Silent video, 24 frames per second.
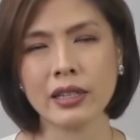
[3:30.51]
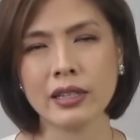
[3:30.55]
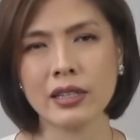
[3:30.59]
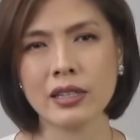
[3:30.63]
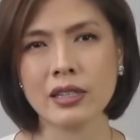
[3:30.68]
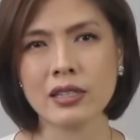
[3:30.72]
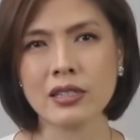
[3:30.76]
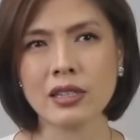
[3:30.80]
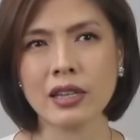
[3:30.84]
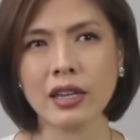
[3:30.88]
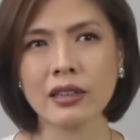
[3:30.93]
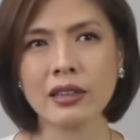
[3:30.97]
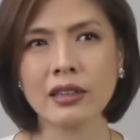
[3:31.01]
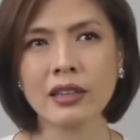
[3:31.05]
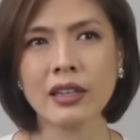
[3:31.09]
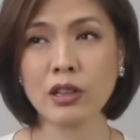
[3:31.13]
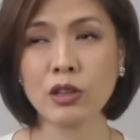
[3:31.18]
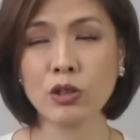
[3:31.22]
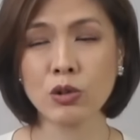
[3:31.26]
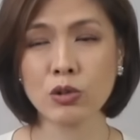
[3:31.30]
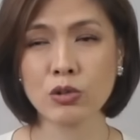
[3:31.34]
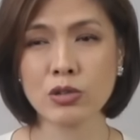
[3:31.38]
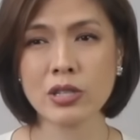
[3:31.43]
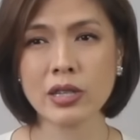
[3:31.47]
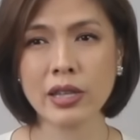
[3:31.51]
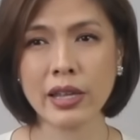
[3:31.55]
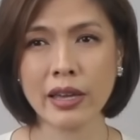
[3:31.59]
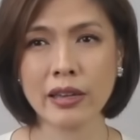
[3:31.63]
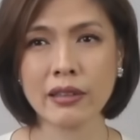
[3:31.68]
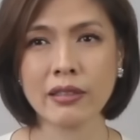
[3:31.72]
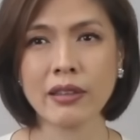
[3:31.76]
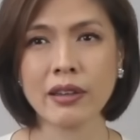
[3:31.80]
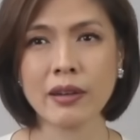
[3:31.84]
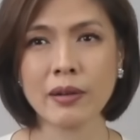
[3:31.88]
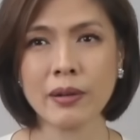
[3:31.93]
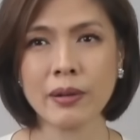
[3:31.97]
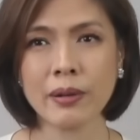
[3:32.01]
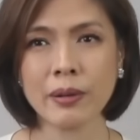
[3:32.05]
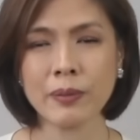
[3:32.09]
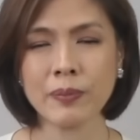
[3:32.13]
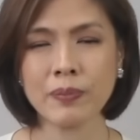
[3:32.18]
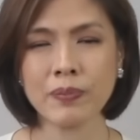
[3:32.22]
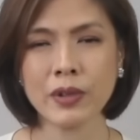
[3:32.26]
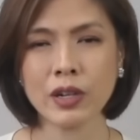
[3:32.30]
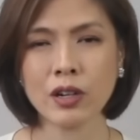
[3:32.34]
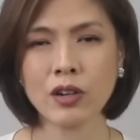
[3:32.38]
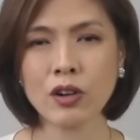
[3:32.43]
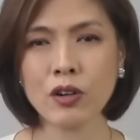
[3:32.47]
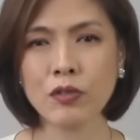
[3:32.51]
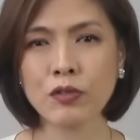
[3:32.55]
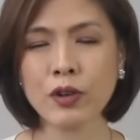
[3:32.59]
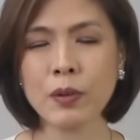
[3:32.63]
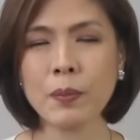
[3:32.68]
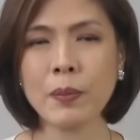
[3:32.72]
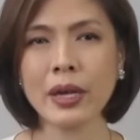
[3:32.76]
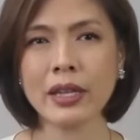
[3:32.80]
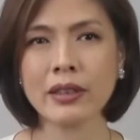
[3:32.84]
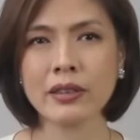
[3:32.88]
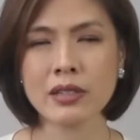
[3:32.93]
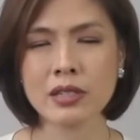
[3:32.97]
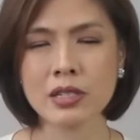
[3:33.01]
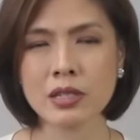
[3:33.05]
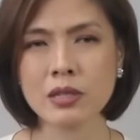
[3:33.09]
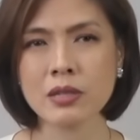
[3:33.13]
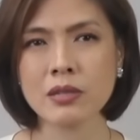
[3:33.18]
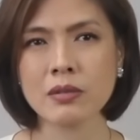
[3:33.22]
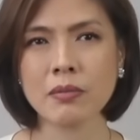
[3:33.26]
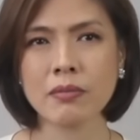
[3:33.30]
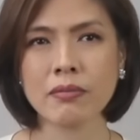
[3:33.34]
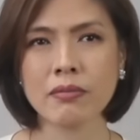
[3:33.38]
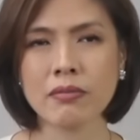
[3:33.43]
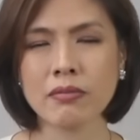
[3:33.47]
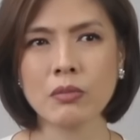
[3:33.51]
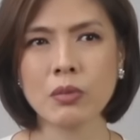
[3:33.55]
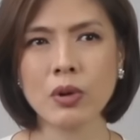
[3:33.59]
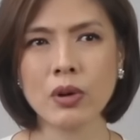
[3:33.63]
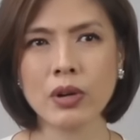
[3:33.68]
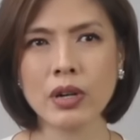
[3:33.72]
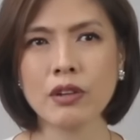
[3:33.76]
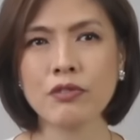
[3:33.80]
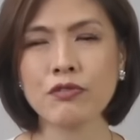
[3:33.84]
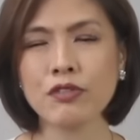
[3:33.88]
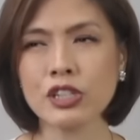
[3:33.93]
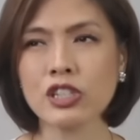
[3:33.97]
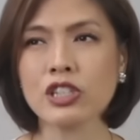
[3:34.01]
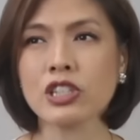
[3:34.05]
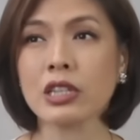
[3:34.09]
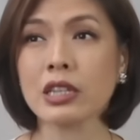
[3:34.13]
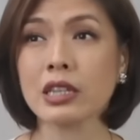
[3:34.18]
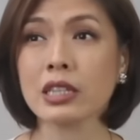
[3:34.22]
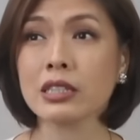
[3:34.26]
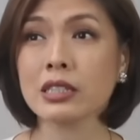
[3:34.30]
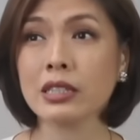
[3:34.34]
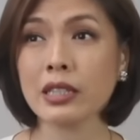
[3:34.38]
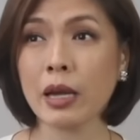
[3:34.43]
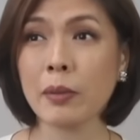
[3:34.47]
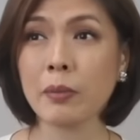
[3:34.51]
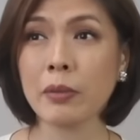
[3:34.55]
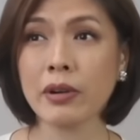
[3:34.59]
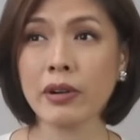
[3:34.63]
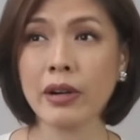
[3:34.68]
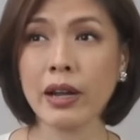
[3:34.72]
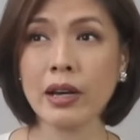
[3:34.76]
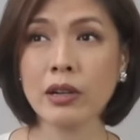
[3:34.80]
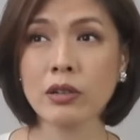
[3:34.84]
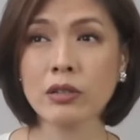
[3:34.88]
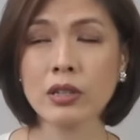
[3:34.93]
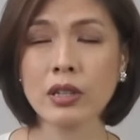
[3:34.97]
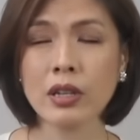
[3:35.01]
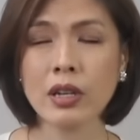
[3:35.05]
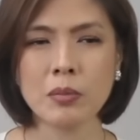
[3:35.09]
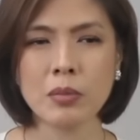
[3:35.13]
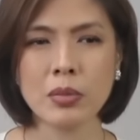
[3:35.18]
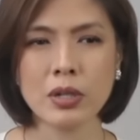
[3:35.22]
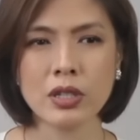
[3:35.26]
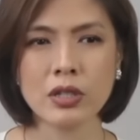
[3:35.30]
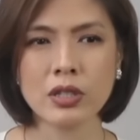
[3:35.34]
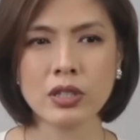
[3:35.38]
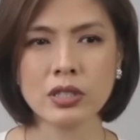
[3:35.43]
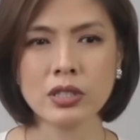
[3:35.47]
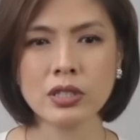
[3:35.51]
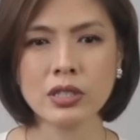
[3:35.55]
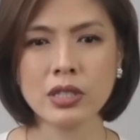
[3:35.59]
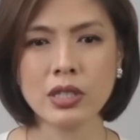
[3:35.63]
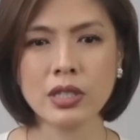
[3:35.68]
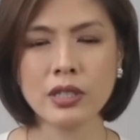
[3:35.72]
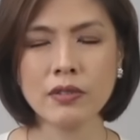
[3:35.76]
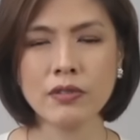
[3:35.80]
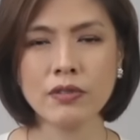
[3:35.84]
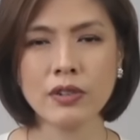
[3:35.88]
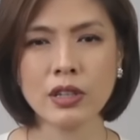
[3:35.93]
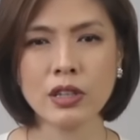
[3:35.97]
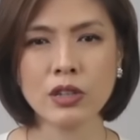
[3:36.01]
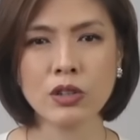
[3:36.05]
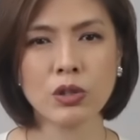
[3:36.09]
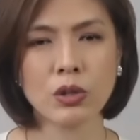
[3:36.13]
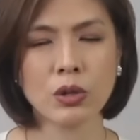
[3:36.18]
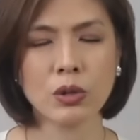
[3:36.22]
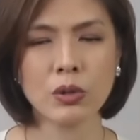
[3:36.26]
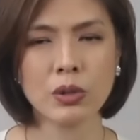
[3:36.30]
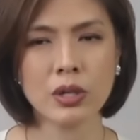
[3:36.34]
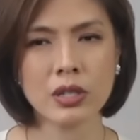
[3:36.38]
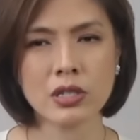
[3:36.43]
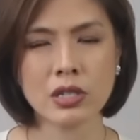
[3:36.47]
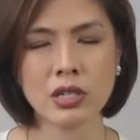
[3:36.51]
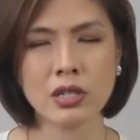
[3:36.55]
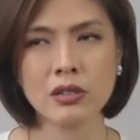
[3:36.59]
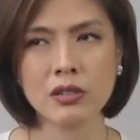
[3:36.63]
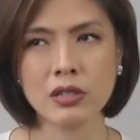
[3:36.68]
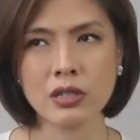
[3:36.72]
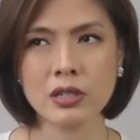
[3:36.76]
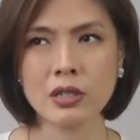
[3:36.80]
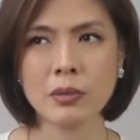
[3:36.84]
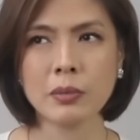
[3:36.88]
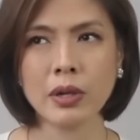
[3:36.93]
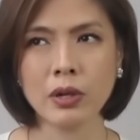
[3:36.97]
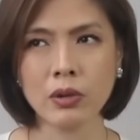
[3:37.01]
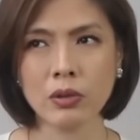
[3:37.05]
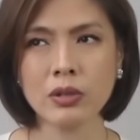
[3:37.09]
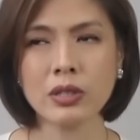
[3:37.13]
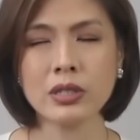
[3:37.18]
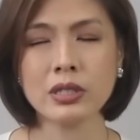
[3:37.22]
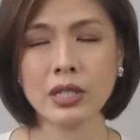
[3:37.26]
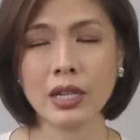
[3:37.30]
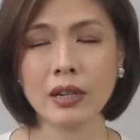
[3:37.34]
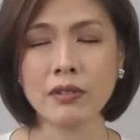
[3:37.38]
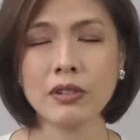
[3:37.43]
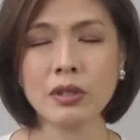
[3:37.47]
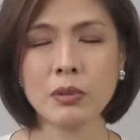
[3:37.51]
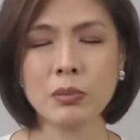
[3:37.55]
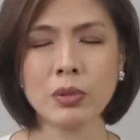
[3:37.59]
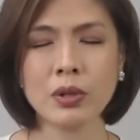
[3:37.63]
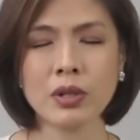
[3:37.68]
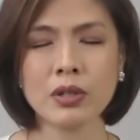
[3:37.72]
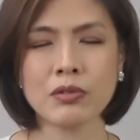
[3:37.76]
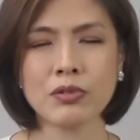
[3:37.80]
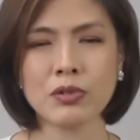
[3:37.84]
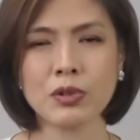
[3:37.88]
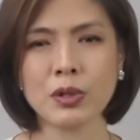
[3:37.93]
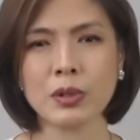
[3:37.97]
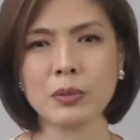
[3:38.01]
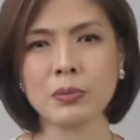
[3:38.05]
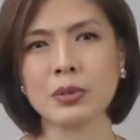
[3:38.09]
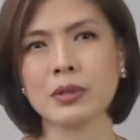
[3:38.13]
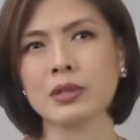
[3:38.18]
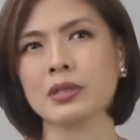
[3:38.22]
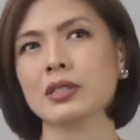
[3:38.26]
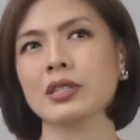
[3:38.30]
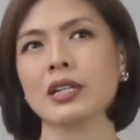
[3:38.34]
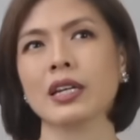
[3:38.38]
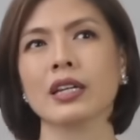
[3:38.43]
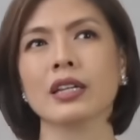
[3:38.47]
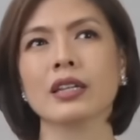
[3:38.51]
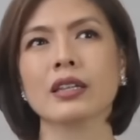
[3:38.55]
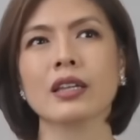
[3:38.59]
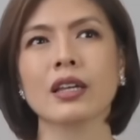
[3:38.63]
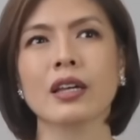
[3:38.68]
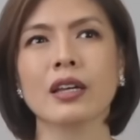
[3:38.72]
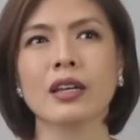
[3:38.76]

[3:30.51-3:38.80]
is that it looks like the government is more efficient this time around because even though it's increasing by only 7.4%,